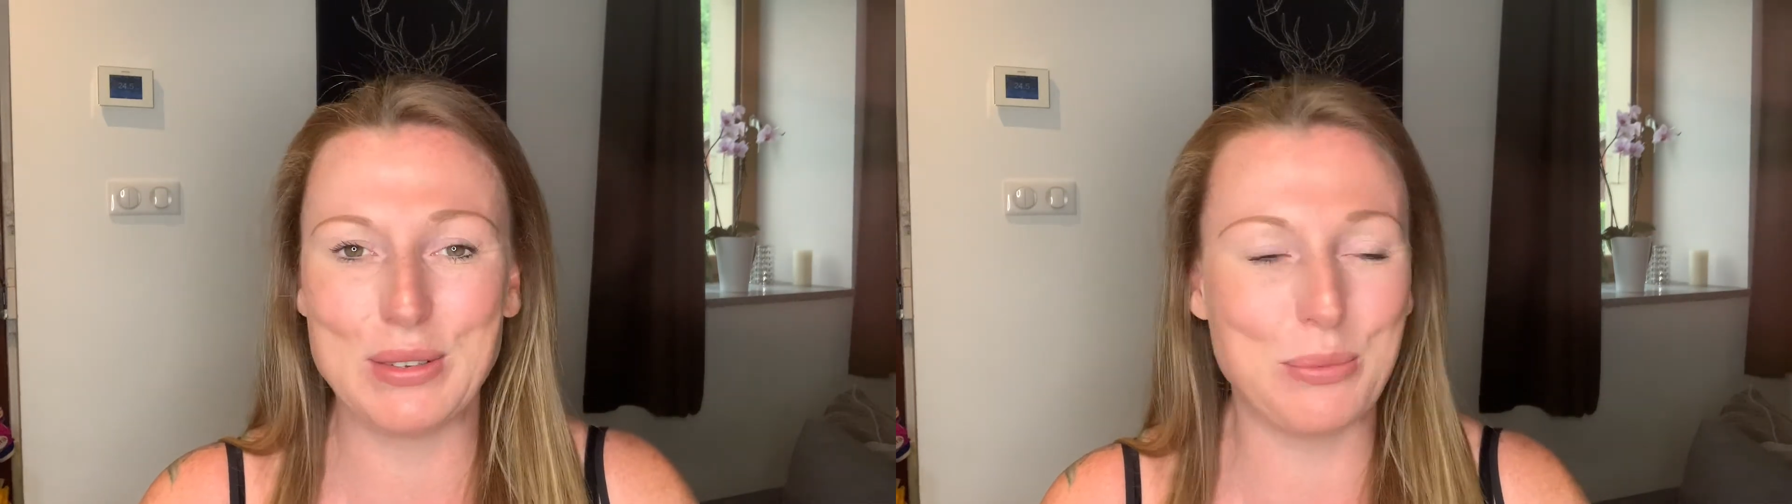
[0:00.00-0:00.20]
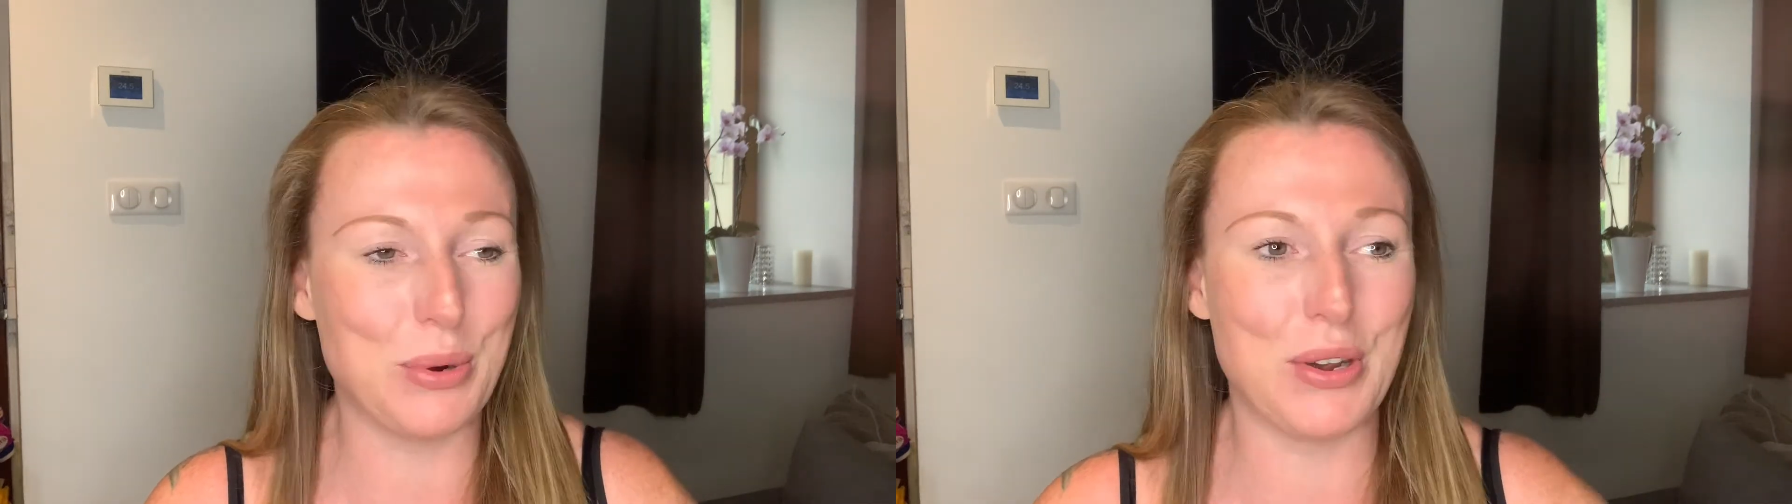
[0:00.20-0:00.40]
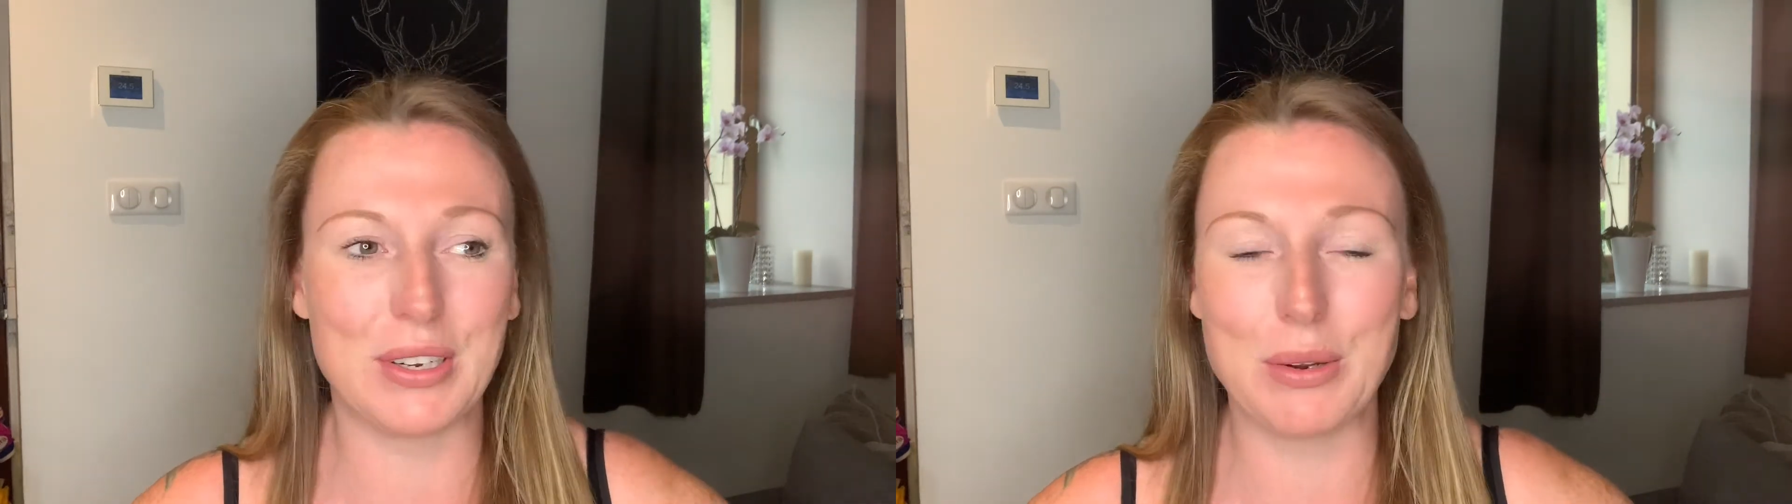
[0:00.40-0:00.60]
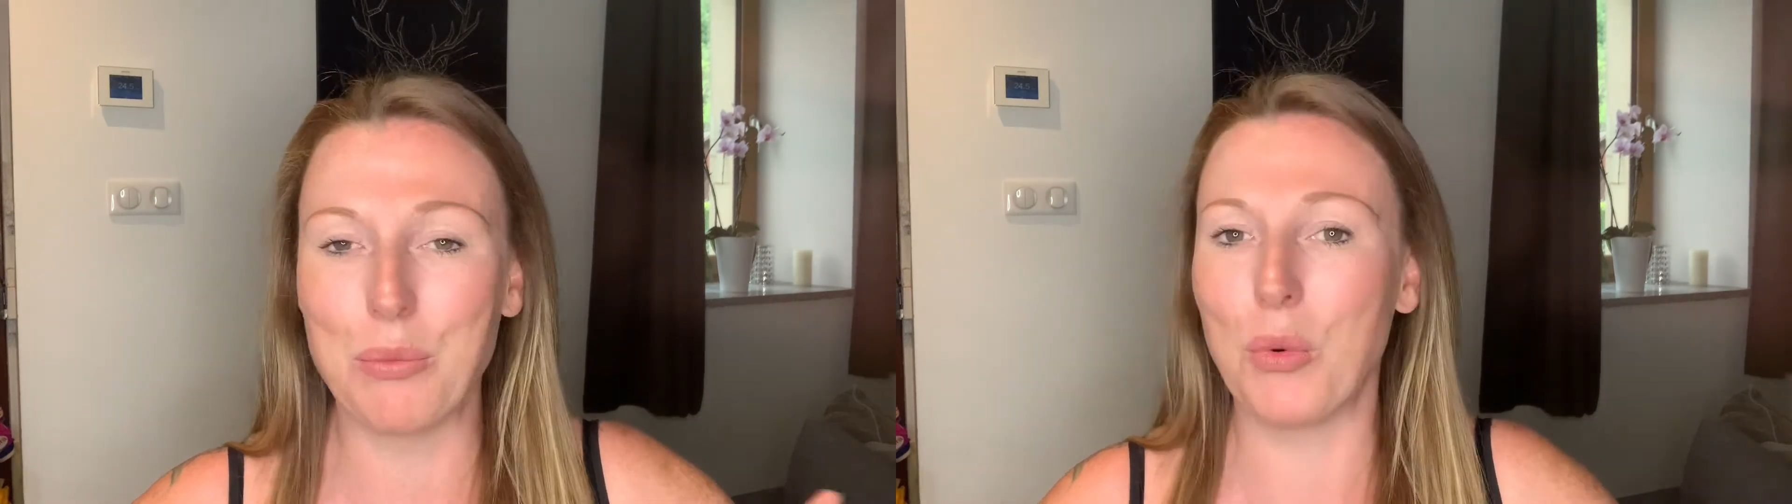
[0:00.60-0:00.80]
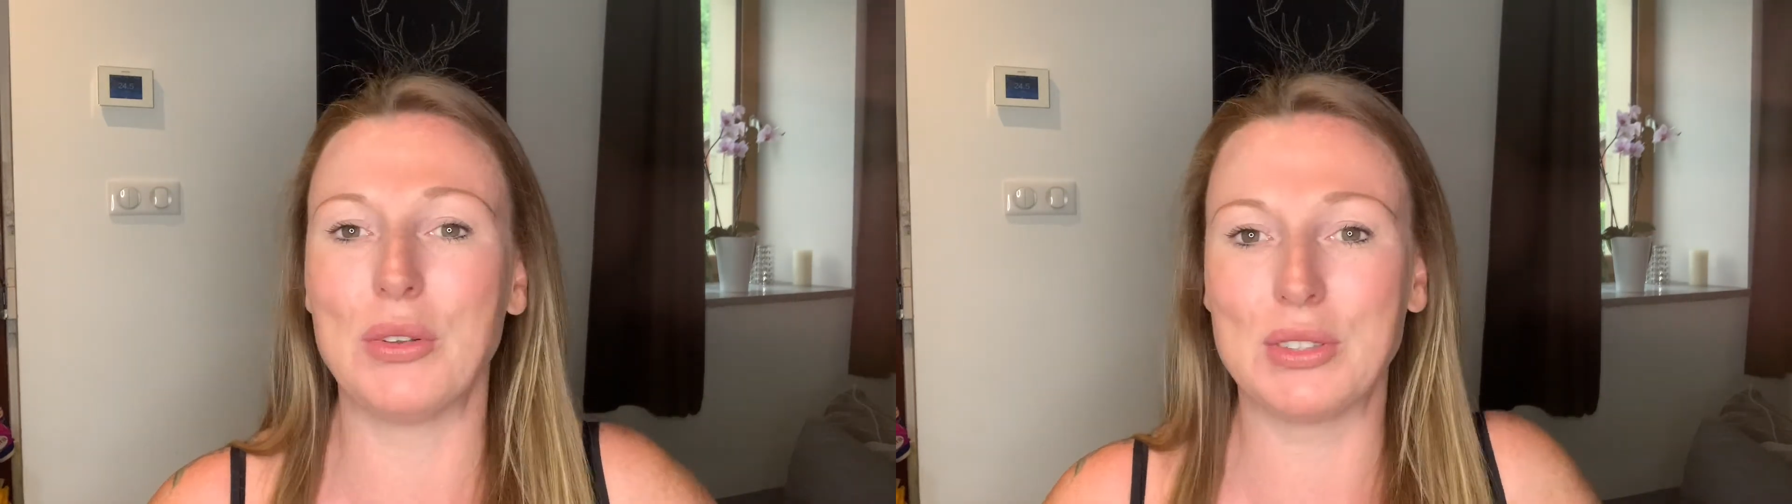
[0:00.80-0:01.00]
to work
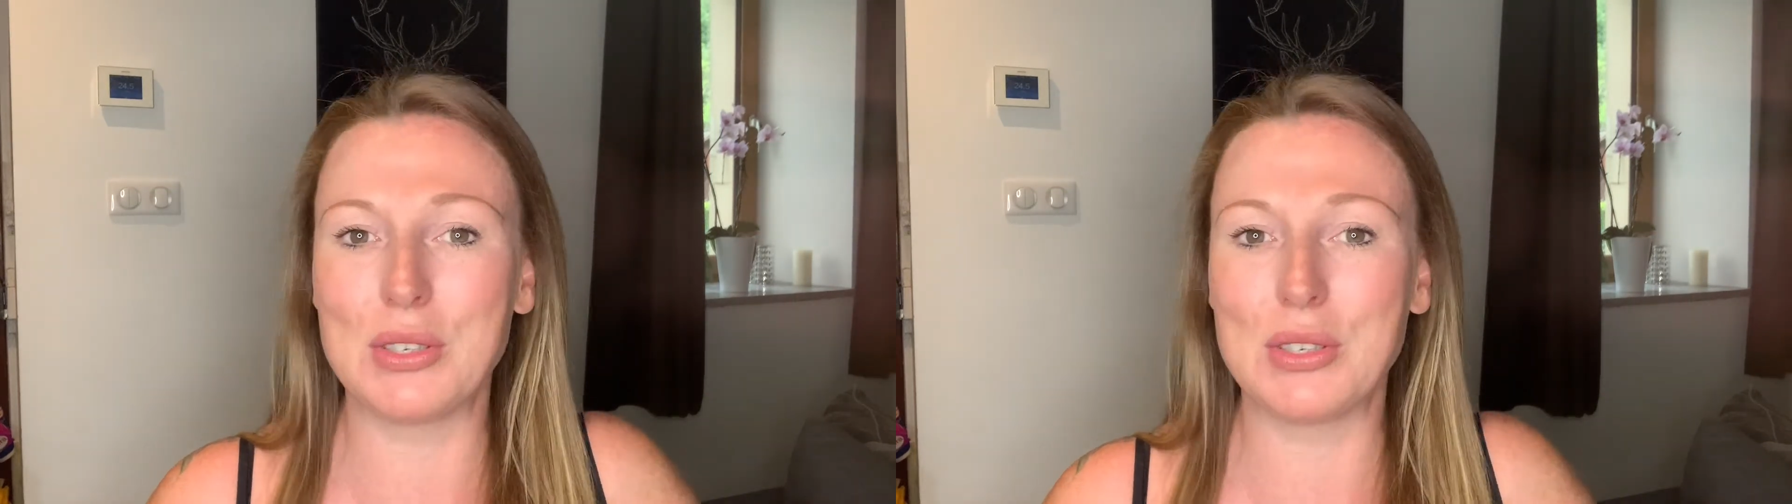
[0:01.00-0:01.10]
and want